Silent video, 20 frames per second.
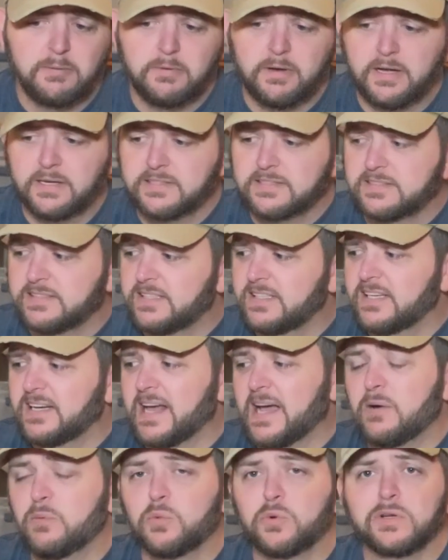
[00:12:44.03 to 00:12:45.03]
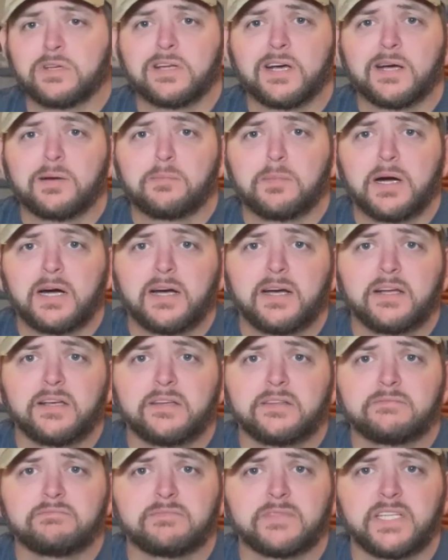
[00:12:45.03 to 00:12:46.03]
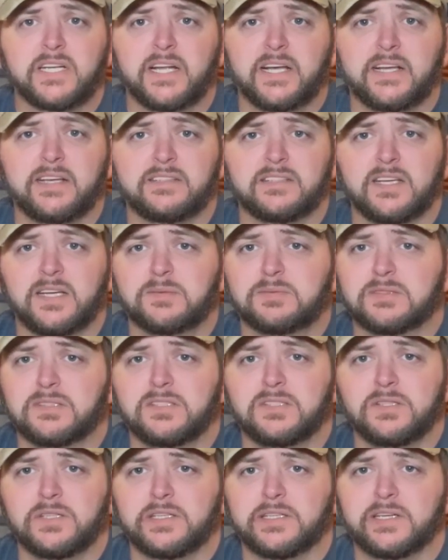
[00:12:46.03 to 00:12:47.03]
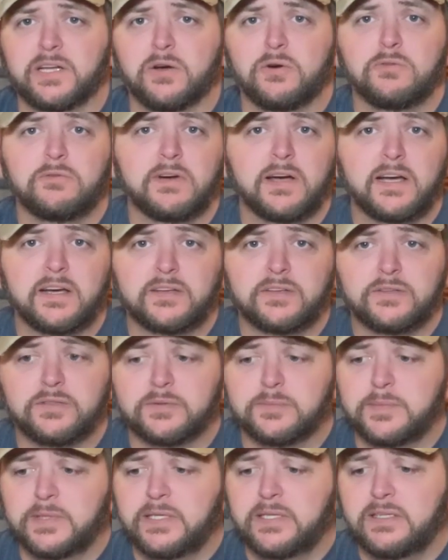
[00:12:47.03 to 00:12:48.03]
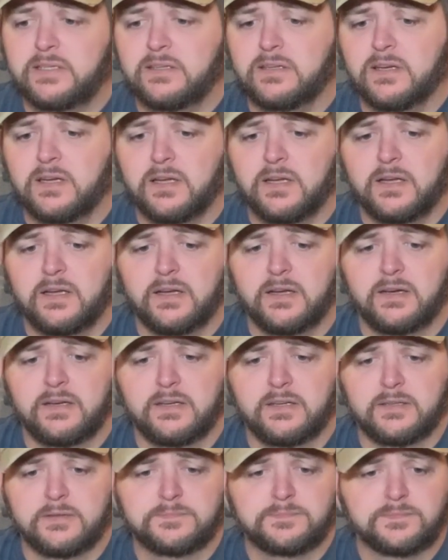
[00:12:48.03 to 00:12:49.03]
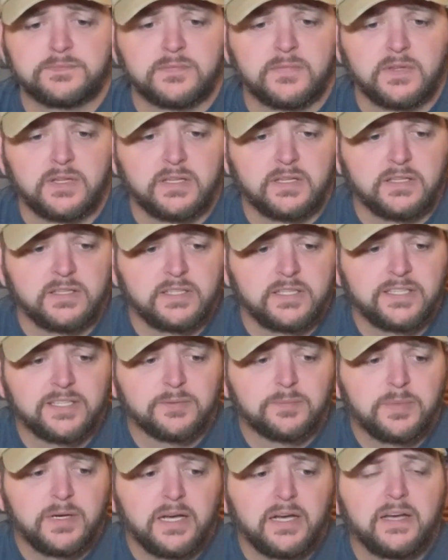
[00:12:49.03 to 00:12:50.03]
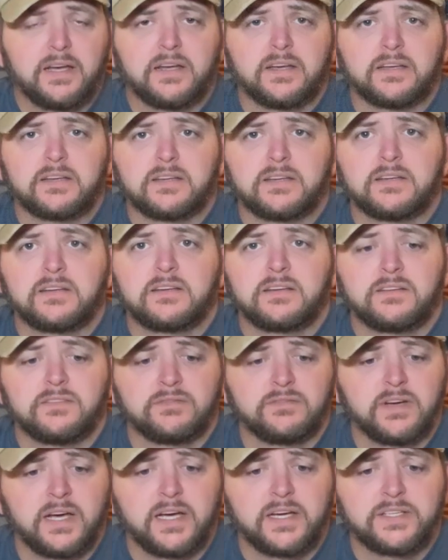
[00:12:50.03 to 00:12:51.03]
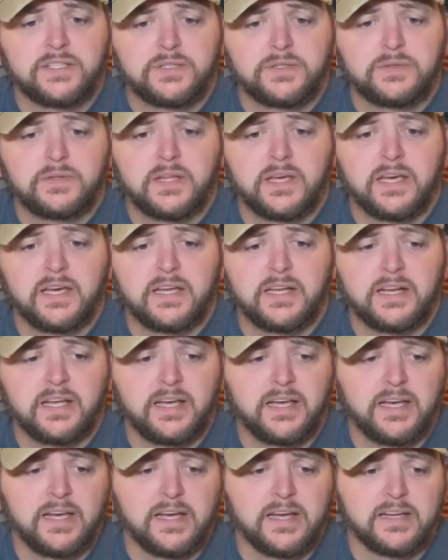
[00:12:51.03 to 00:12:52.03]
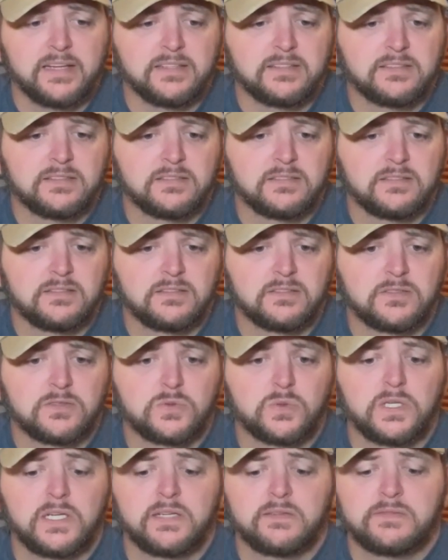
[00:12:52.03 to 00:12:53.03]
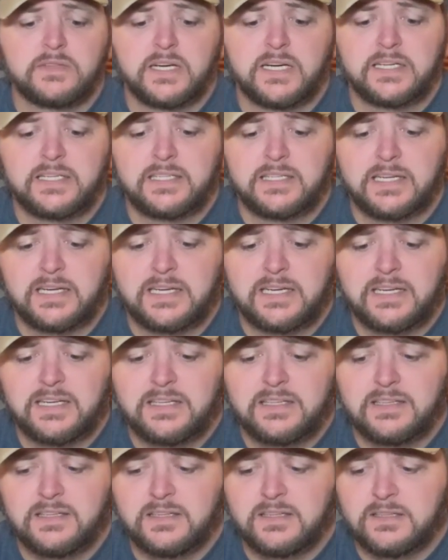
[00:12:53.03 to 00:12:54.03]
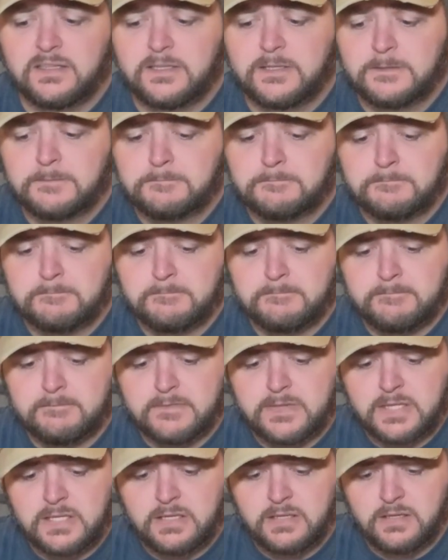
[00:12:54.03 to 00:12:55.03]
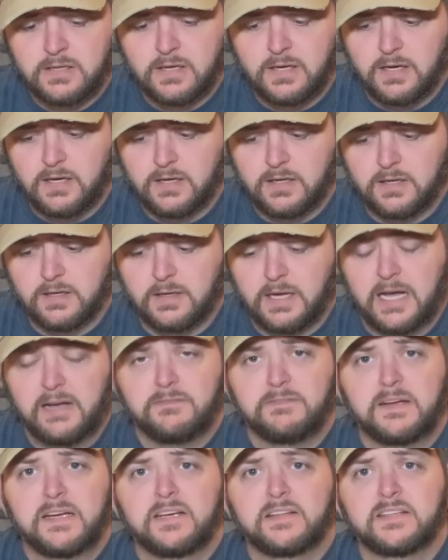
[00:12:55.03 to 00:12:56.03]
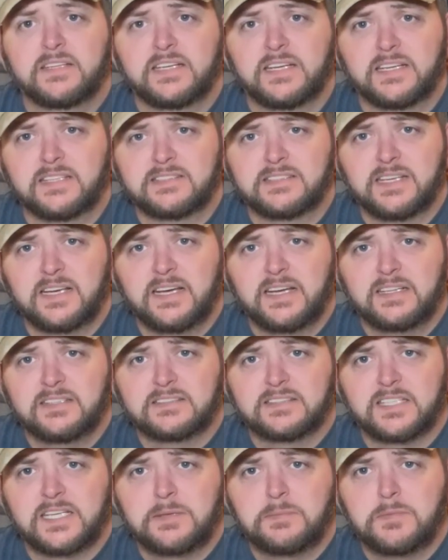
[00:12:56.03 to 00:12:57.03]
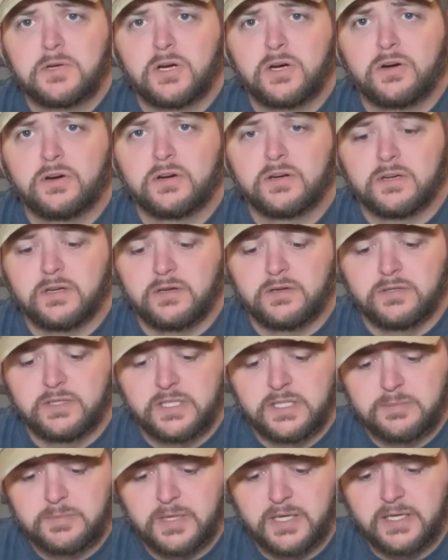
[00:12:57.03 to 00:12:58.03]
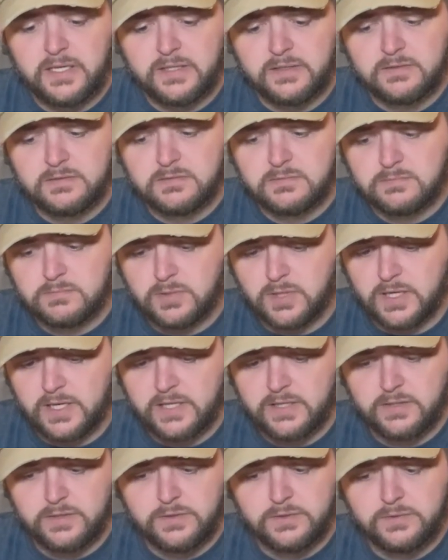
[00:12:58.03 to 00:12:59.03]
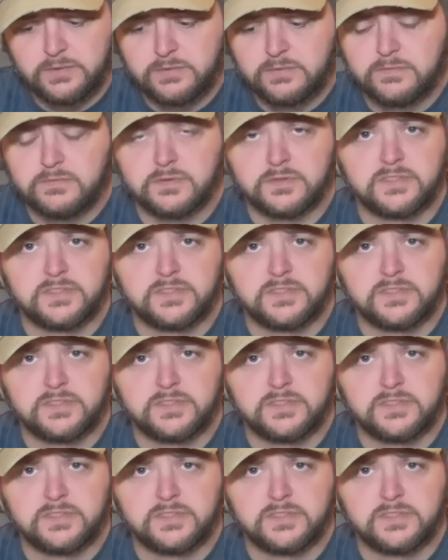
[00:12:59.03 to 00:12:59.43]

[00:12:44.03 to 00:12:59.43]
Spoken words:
I said I would not buy it. It has absolutely no value to me. Gear Pack valued that at $12.99. I found the exact same card on eBay, brand new, for